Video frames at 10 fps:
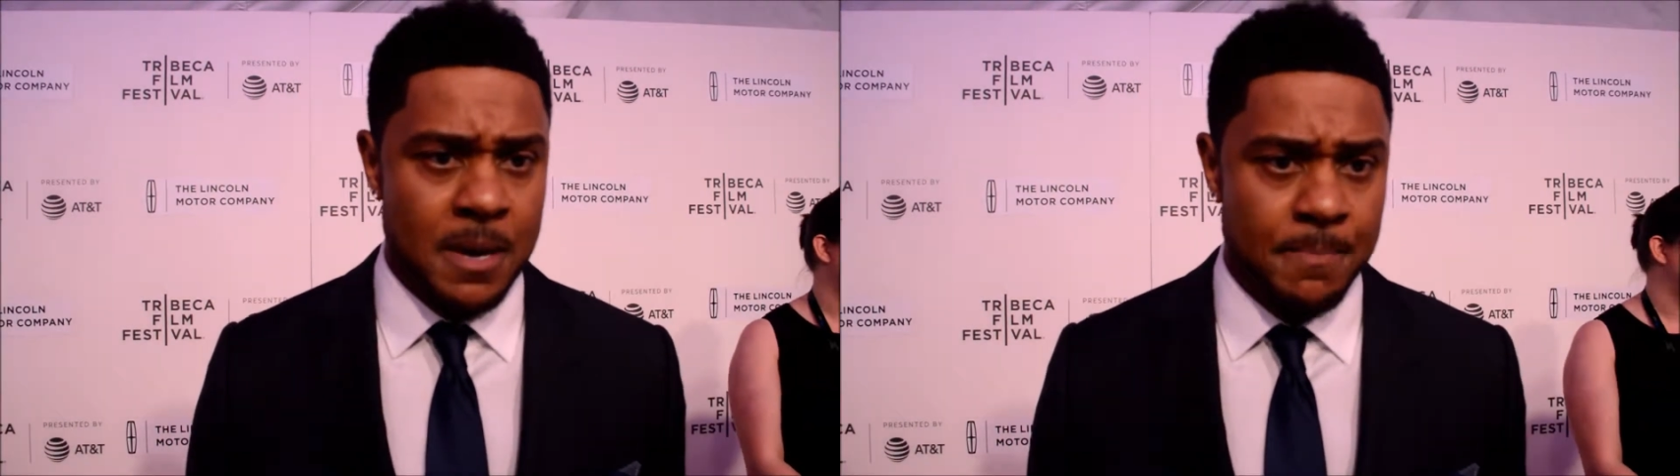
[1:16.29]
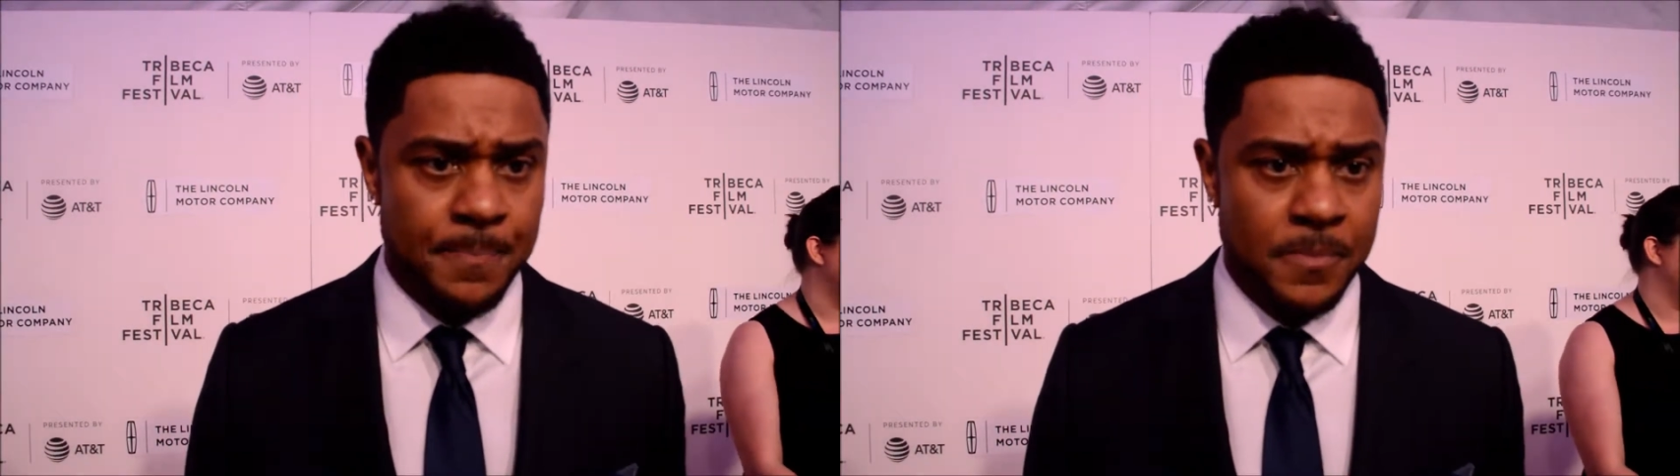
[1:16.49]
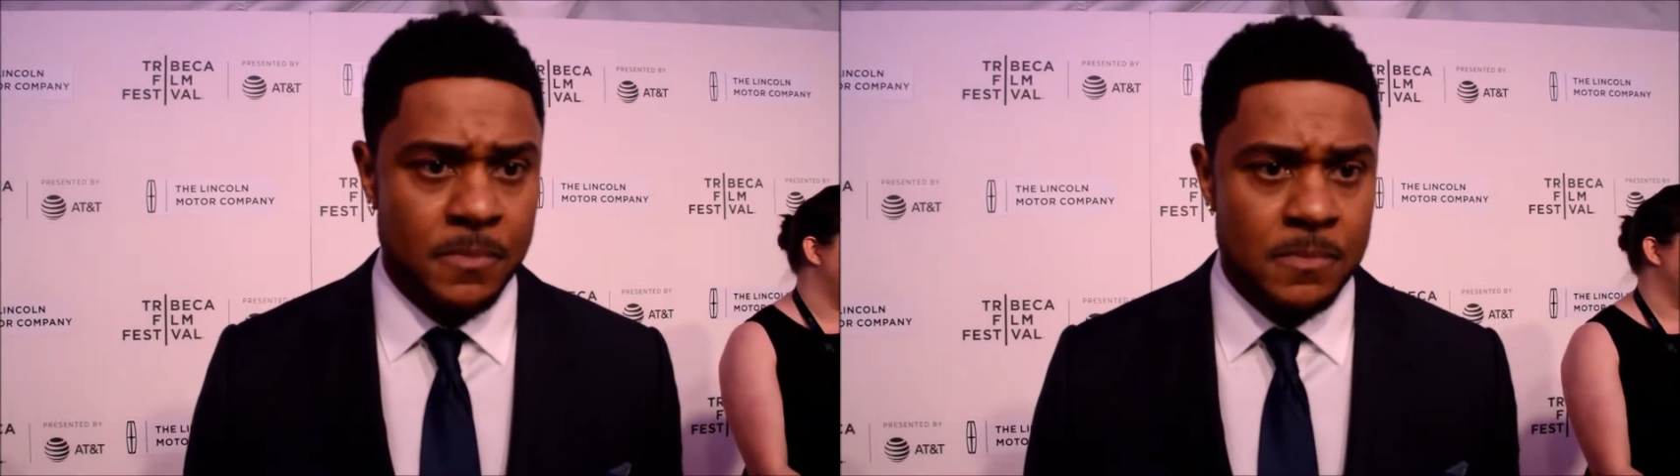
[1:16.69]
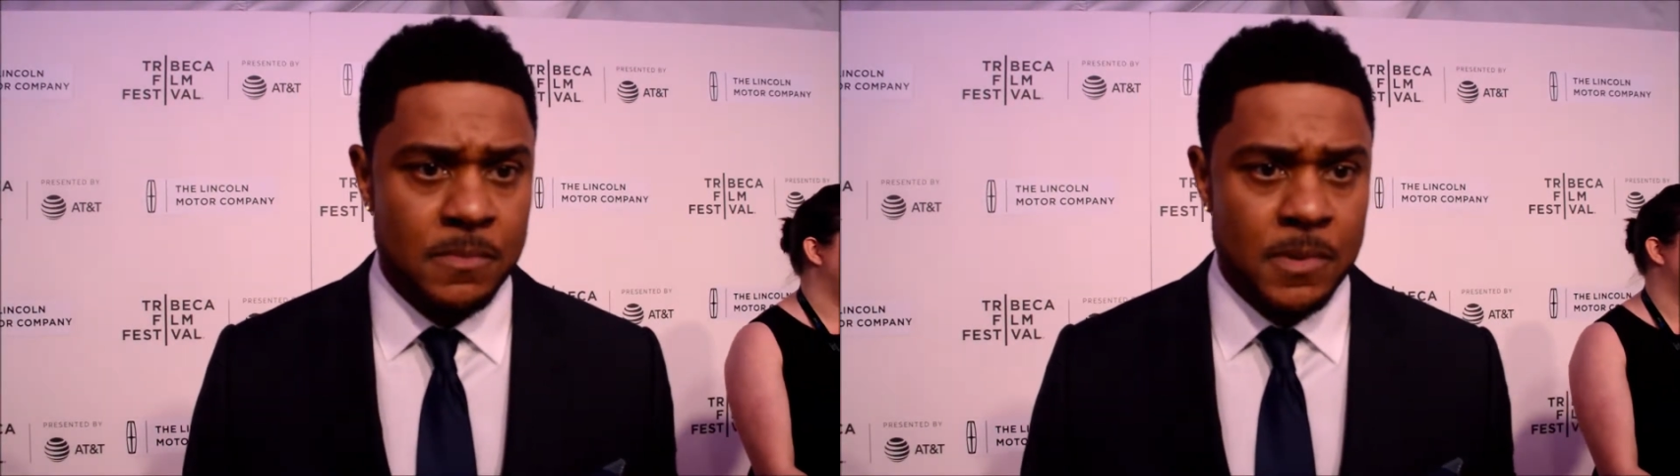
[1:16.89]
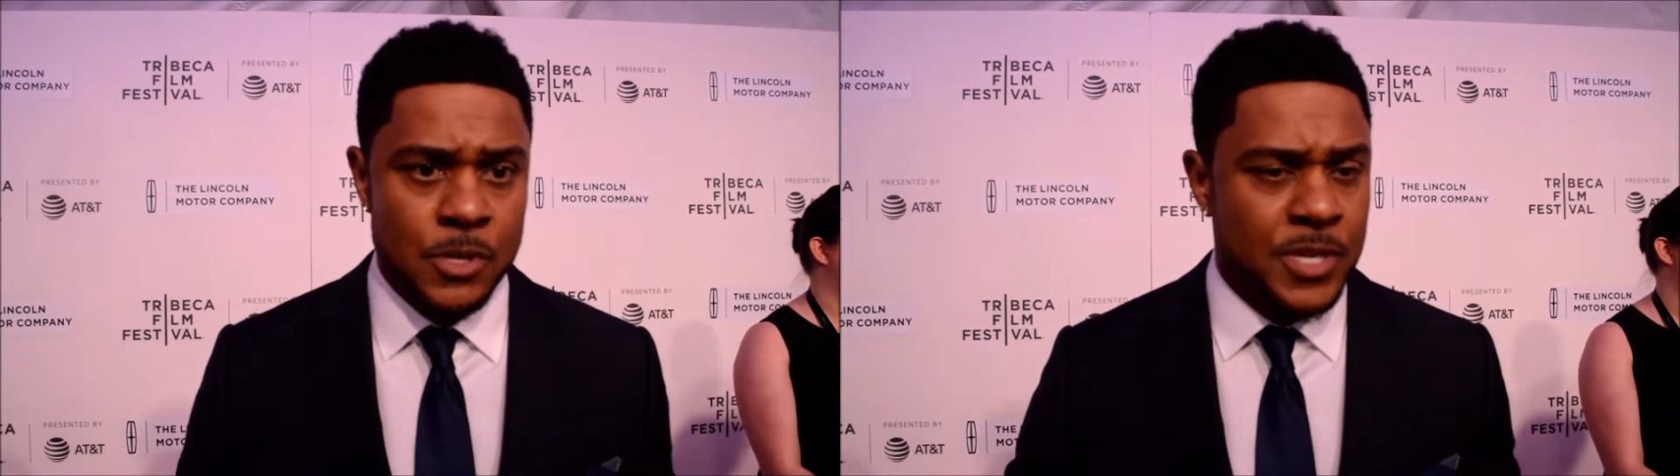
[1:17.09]

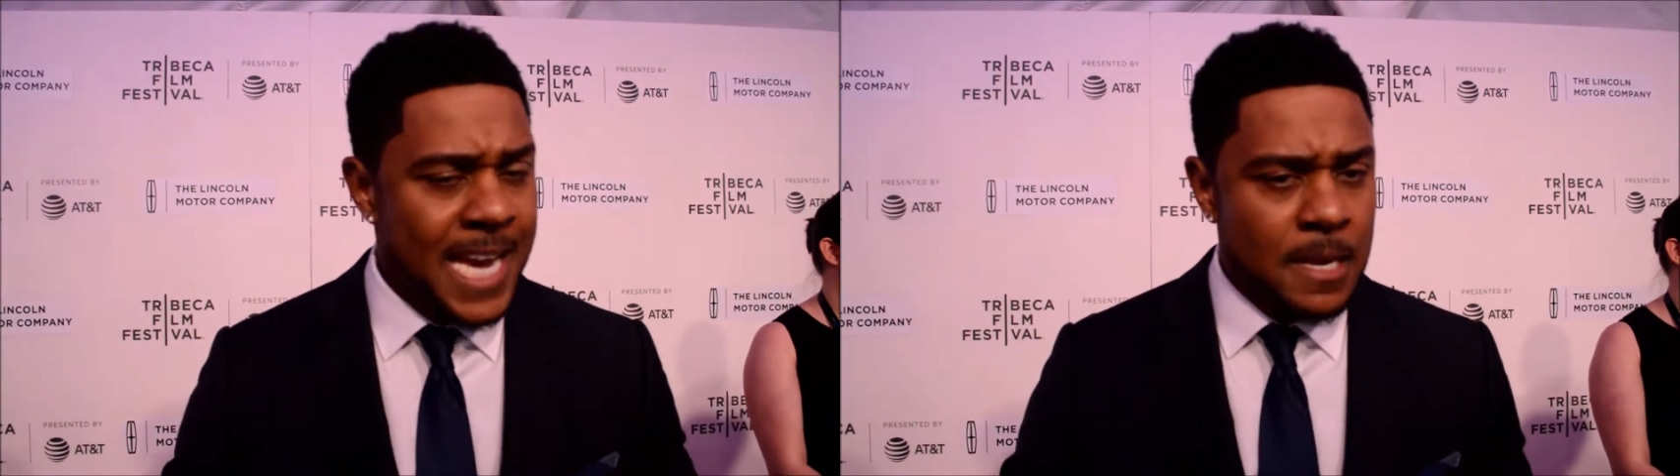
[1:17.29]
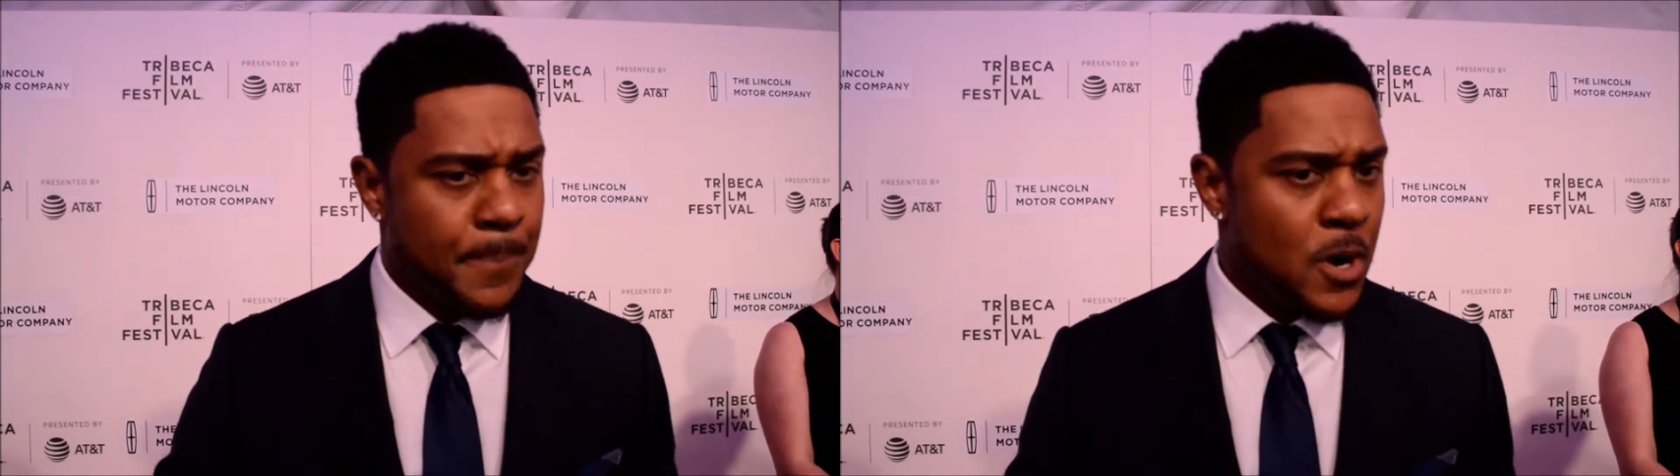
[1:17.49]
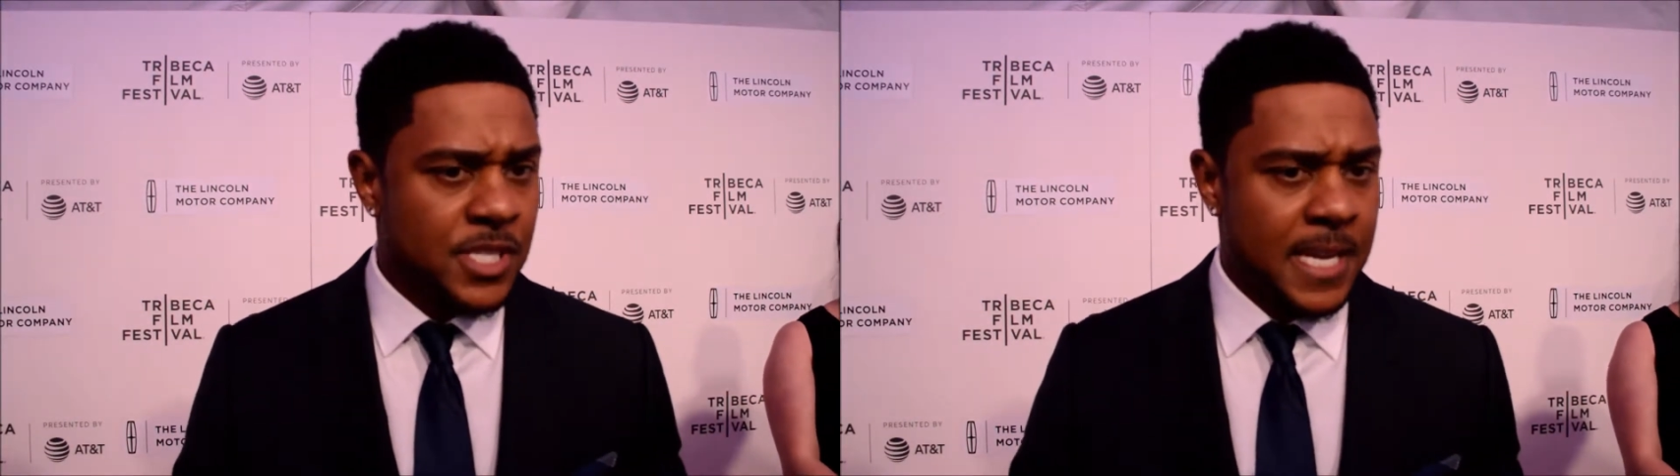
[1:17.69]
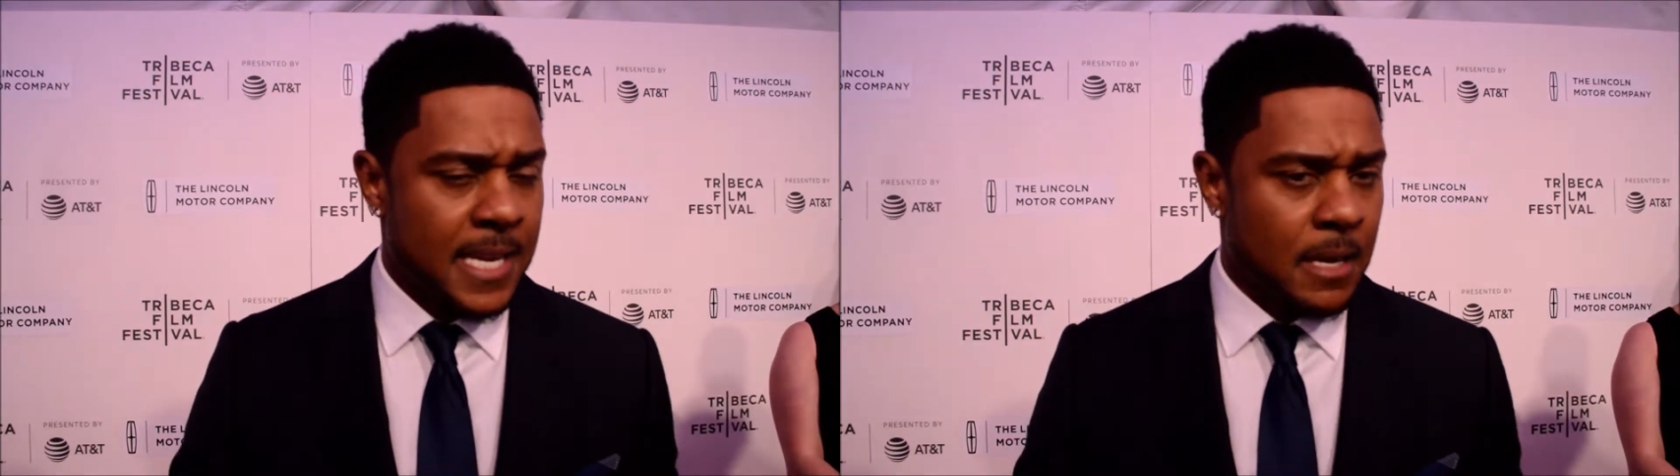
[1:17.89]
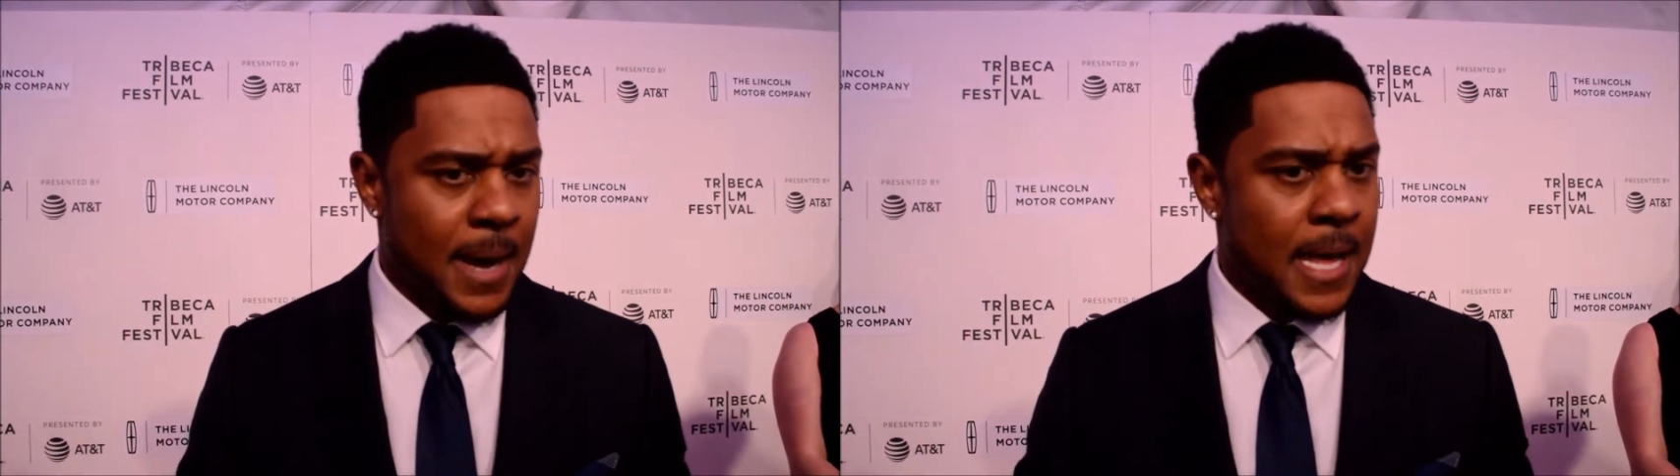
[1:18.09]
You can't impersonate
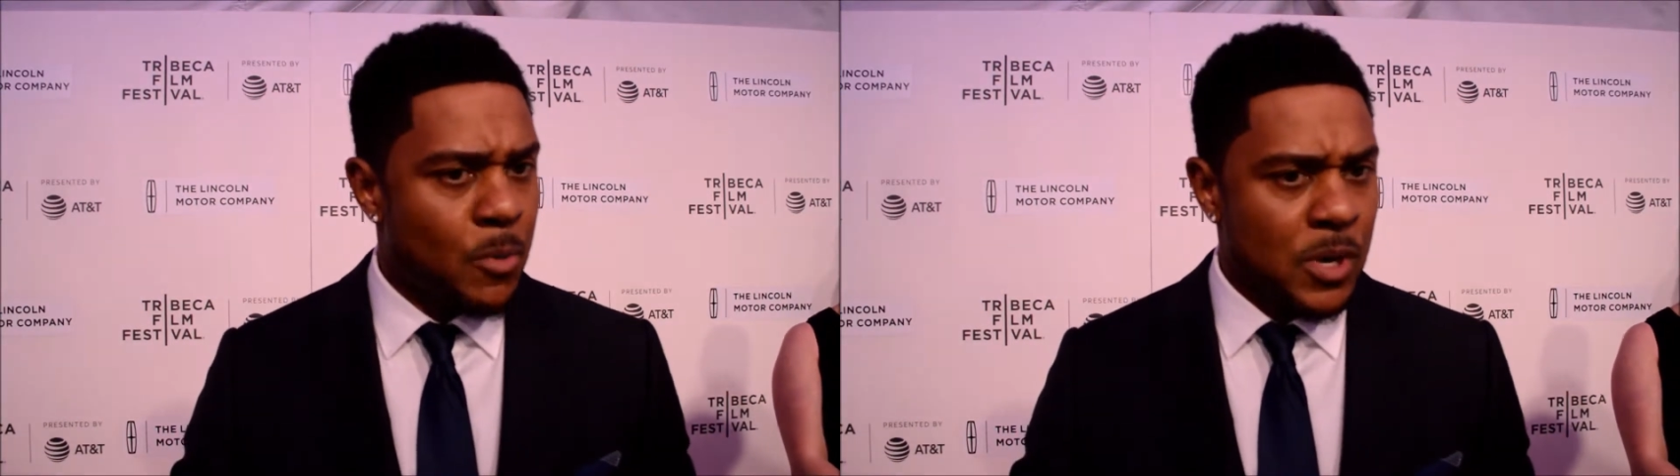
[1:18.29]
him. I